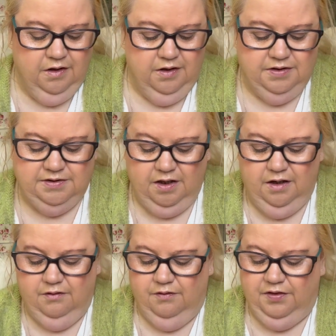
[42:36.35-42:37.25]

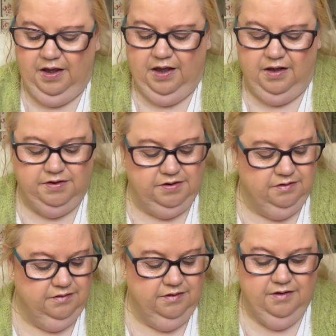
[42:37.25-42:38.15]
So that
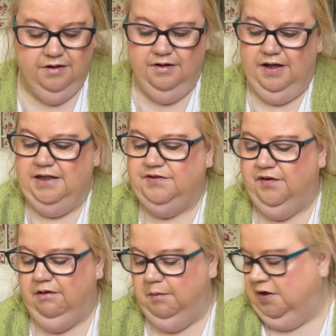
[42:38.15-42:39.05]
is
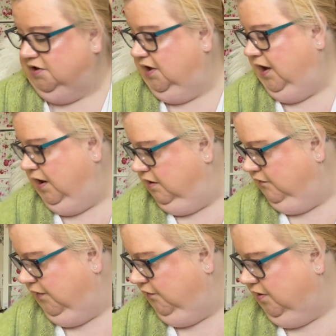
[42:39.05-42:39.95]
very much the end of
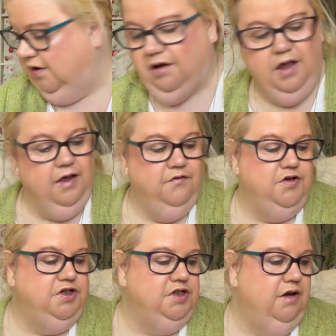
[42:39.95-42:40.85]
everything I have
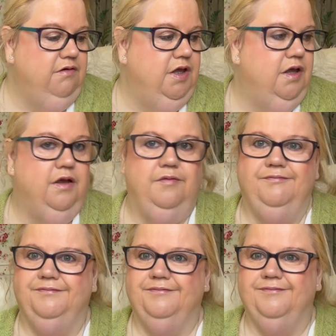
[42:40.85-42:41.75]
to show you.
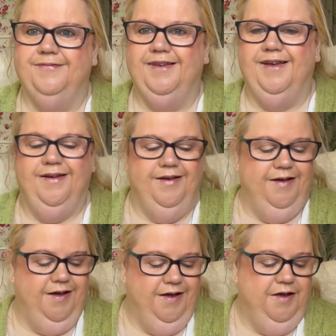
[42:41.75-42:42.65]

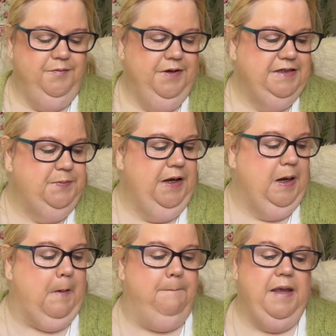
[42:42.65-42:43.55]
It's been
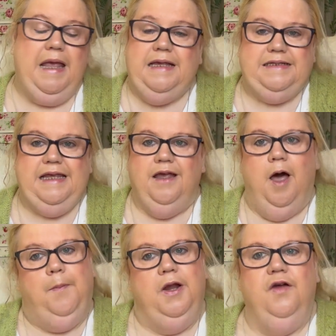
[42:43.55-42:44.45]
a busy
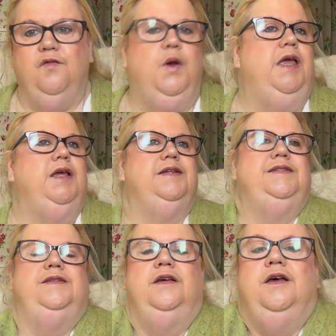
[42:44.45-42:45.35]
couple of
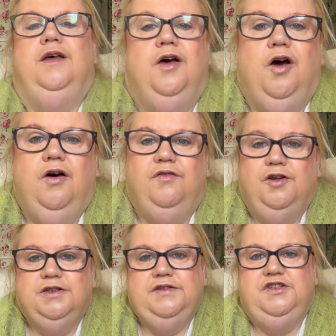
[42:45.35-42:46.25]
weeks of
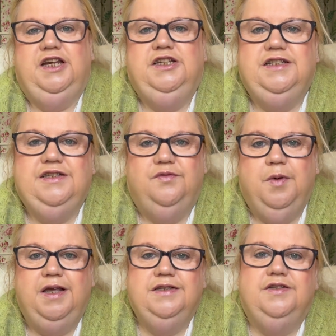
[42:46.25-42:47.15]
lots of changes of
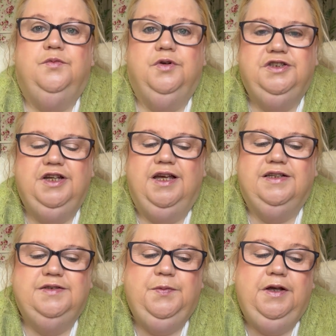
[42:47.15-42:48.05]
minds of
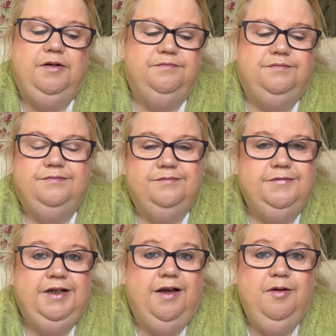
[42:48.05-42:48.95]
projects, but
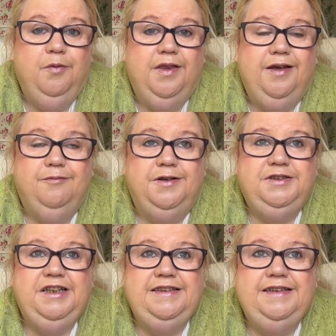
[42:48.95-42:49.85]
we're going with it. I was
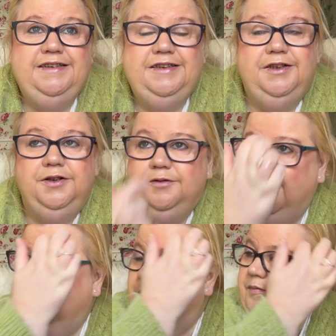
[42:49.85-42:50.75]
chatting
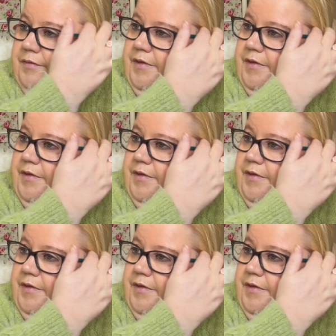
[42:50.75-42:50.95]
to